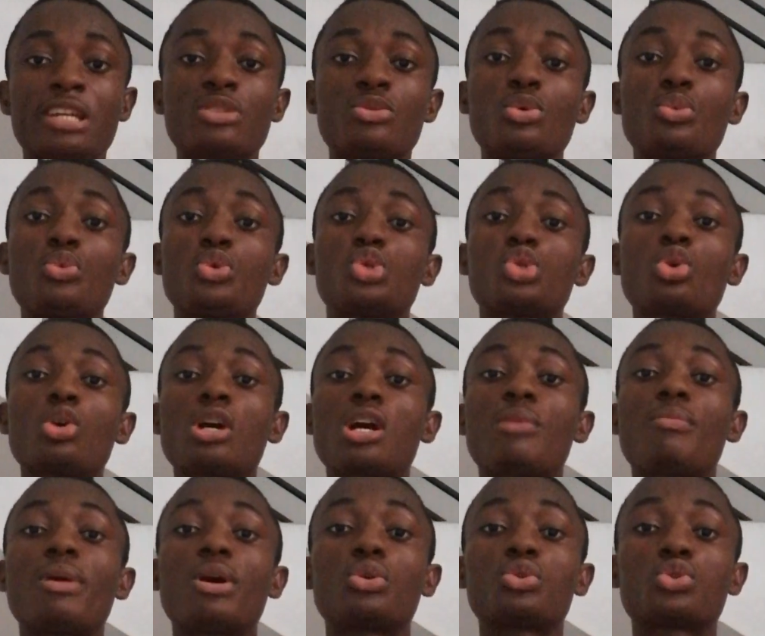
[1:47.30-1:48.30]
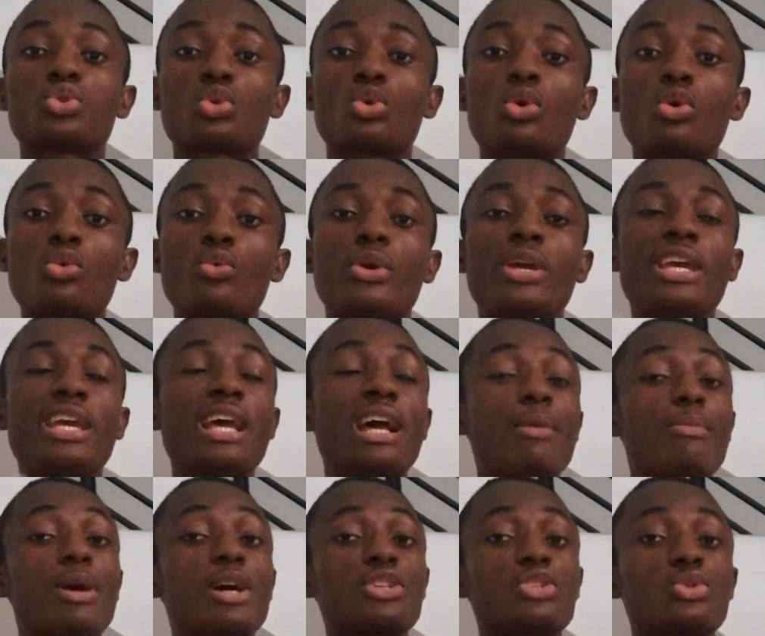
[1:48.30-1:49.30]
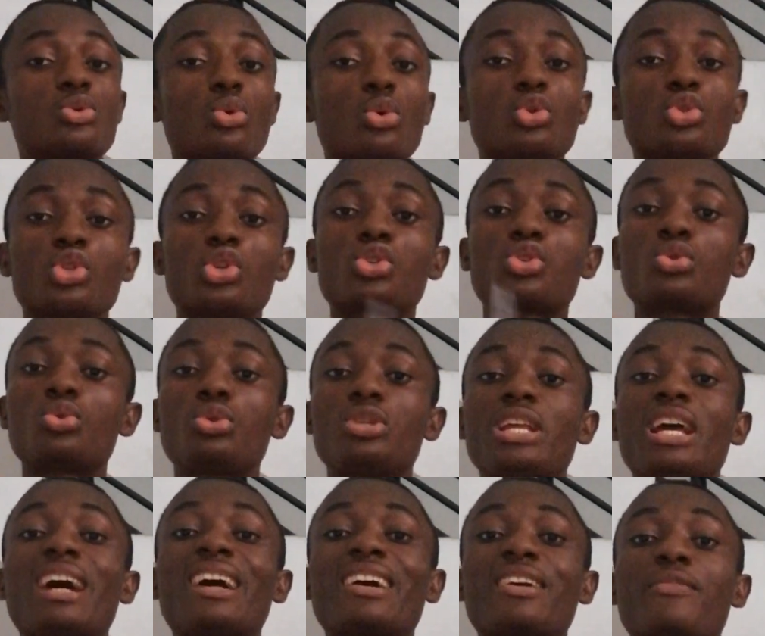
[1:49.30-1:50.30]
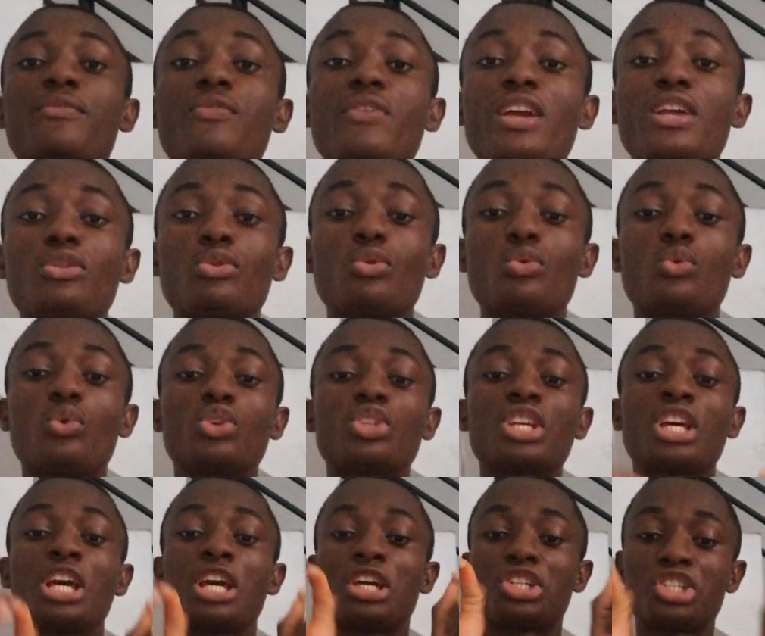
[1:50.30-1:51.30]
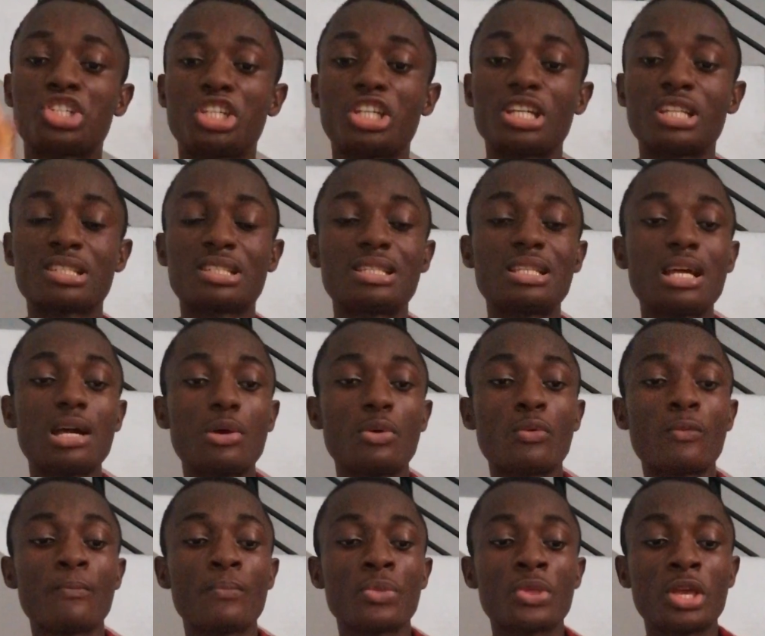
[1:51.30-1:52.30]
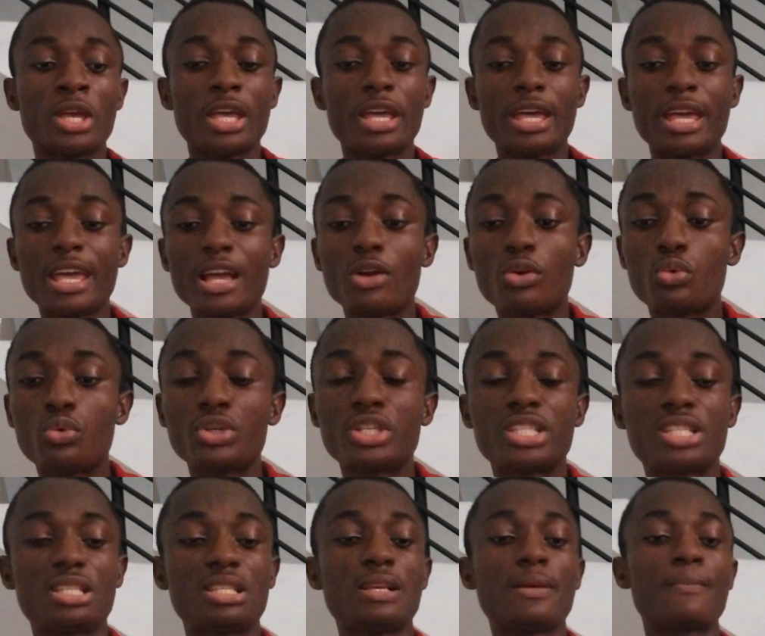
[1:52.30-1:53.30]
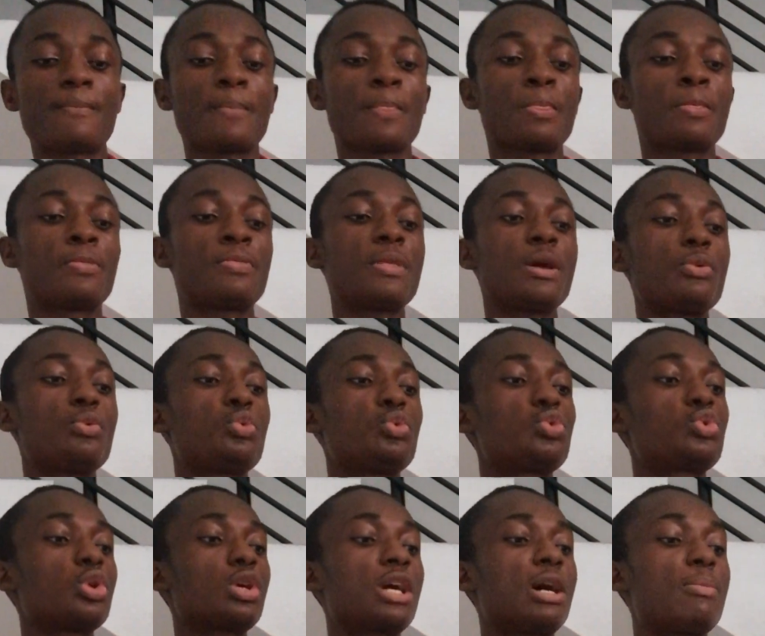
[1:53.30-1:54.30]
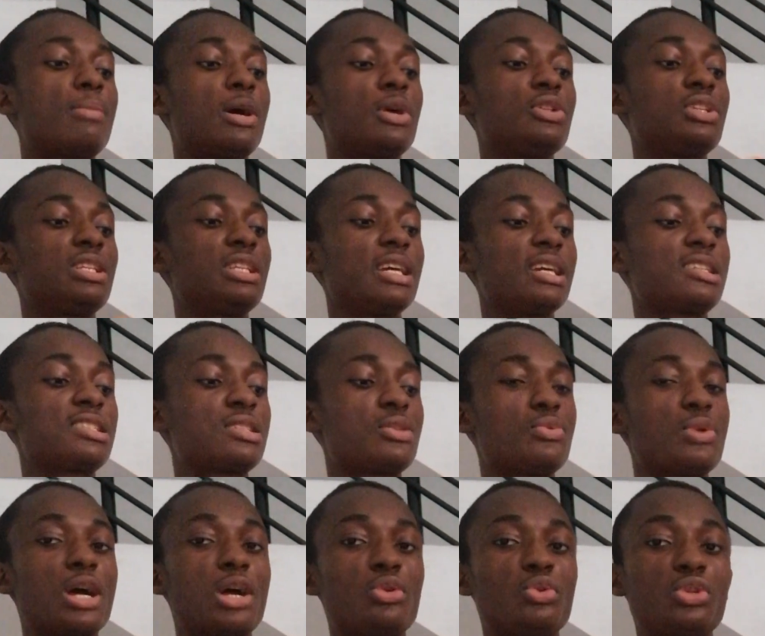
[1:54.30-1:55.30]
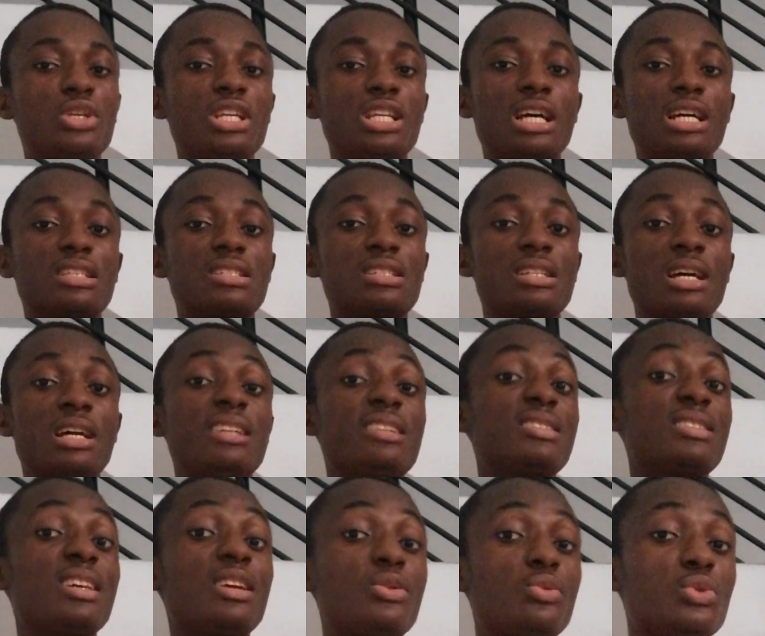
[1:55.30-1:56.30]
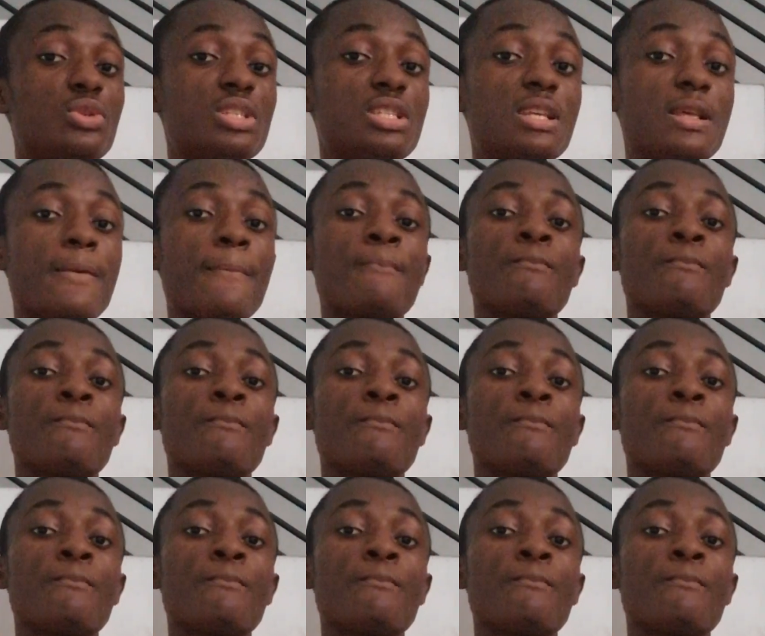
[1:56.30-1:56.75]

When we talk about stock, when you hear about stock, just know they are referring to what? Shares. Now, equity. Now, when we talk about the next thing we are looking at now is equity.